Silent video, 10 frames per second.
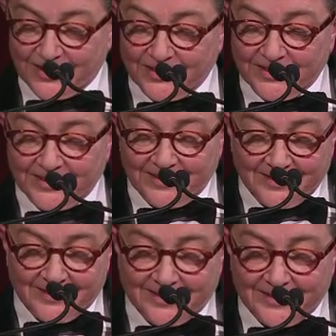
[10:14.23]
hold
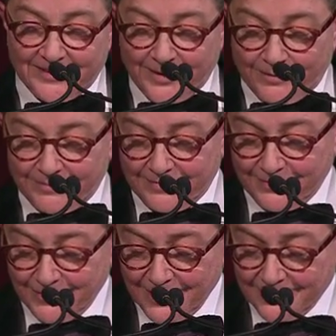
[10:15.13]
on. Oh,
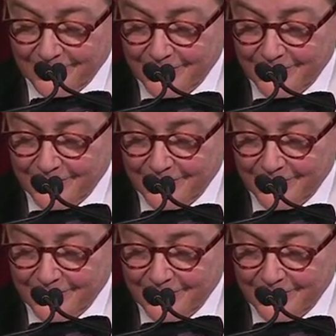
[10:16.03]
whoa.